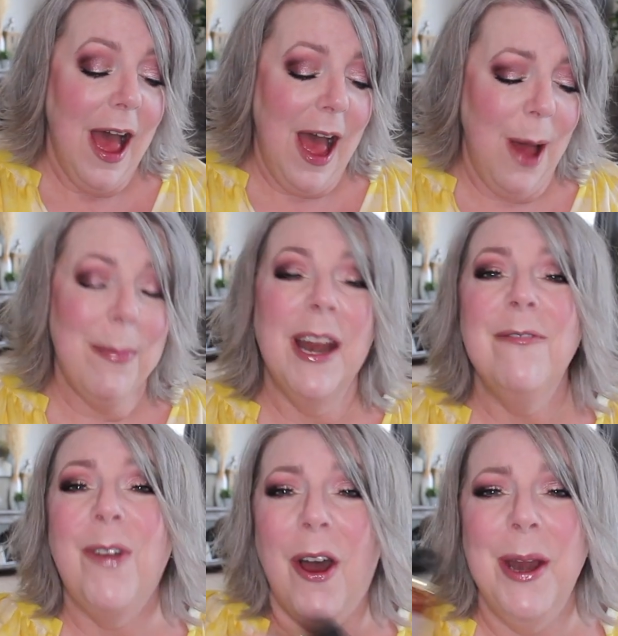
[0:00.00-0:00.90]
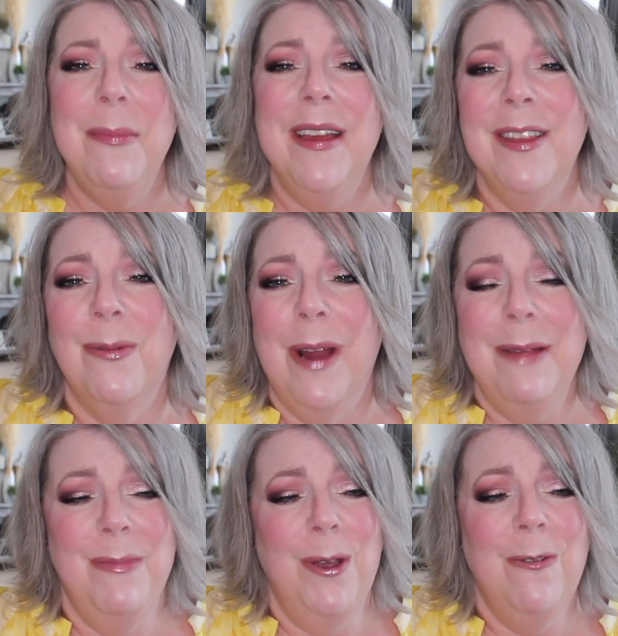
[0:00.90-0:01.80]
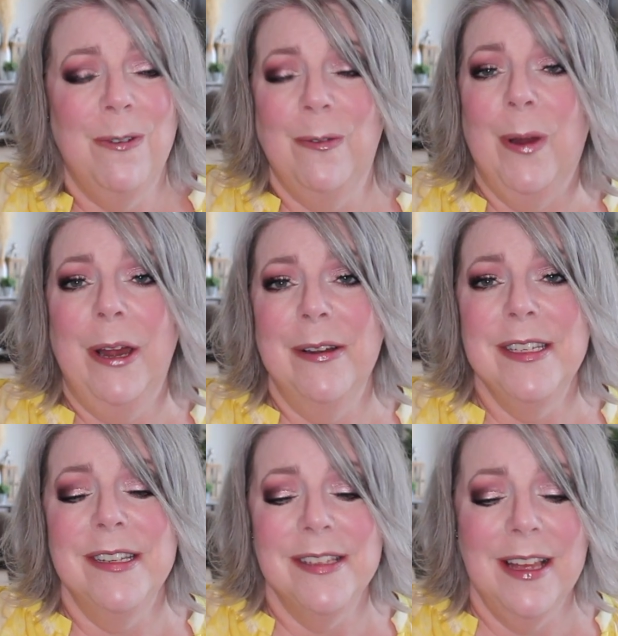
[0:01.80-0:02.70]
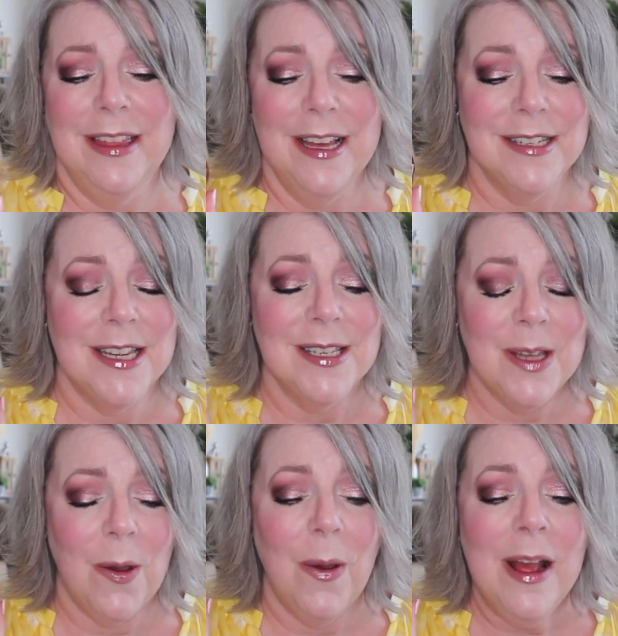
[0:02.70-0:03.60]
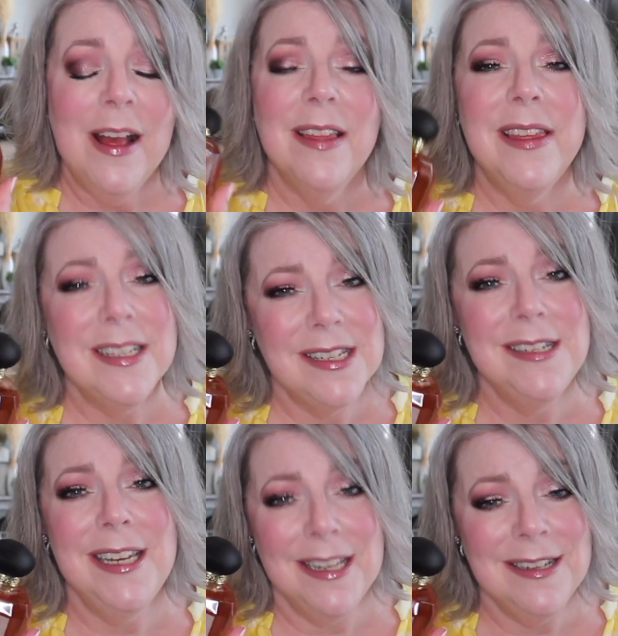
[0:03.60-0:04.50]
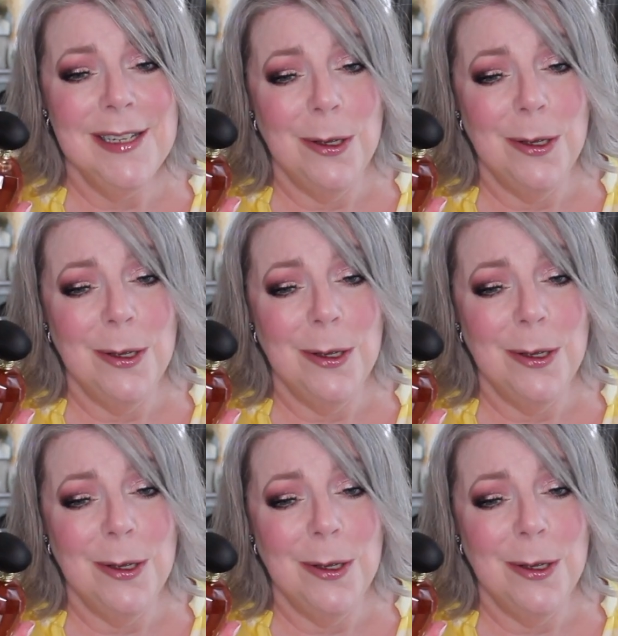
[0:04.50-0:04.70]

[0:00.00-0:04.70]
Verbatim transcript: Uh, but I've got to be in the right mood for fragrances like this. So this didn't